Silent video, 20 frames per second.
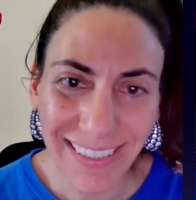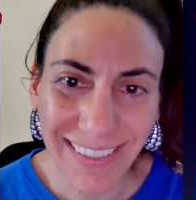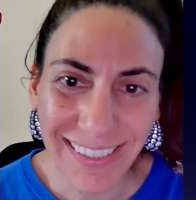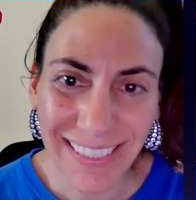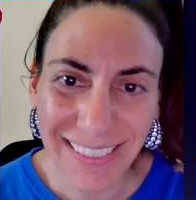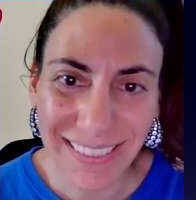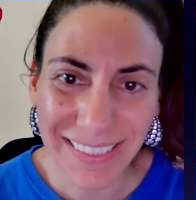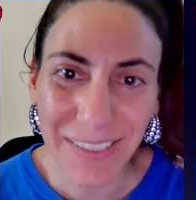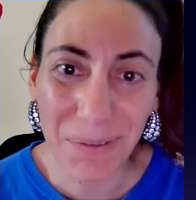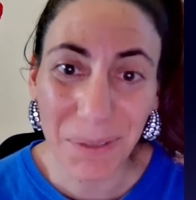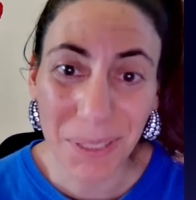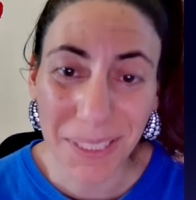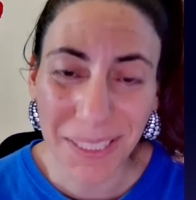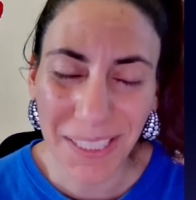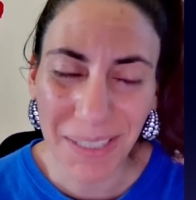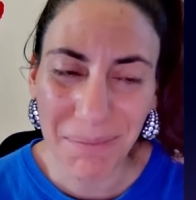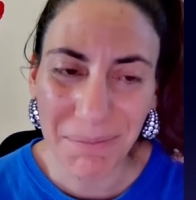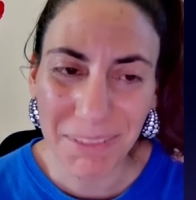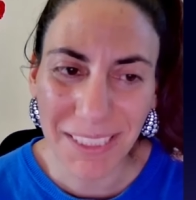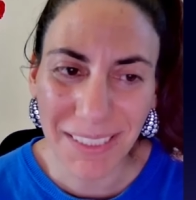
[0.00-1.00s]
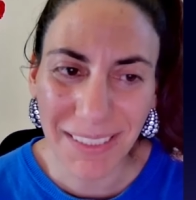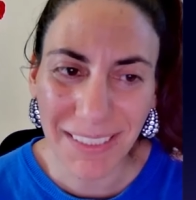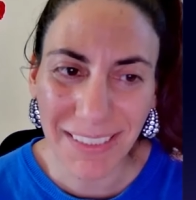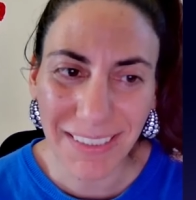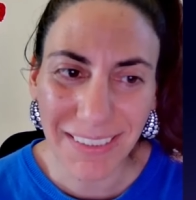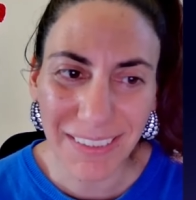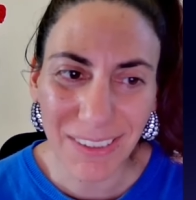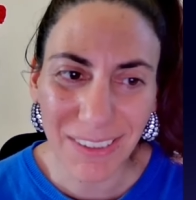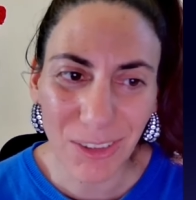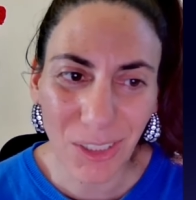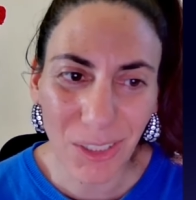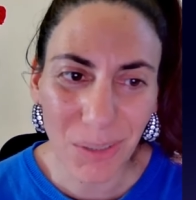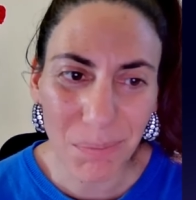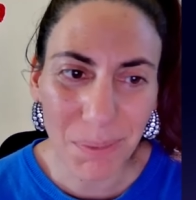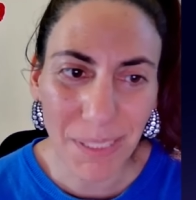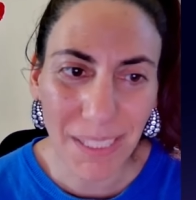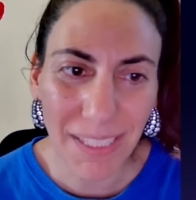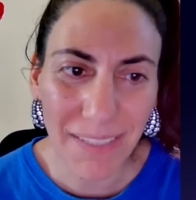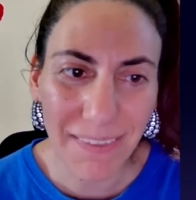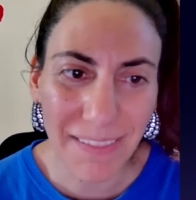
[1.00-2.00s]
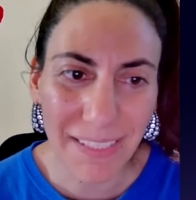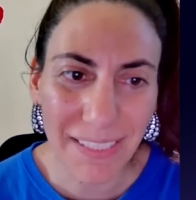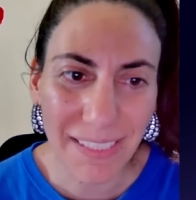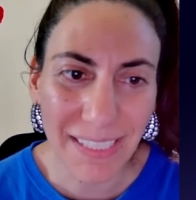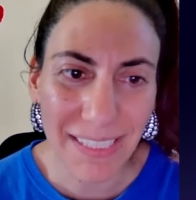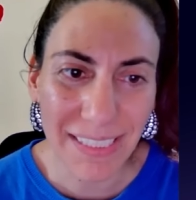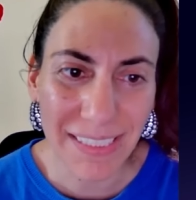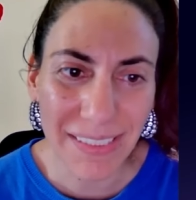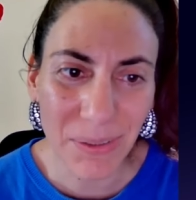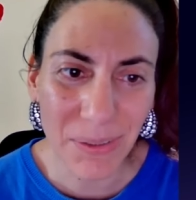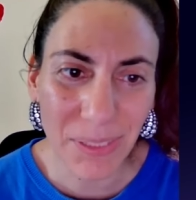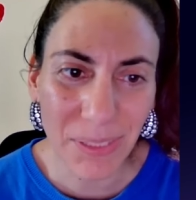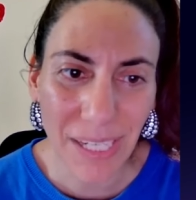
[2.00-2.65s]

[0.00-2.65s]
That's the one that I'm selling in the shop. I think I need to have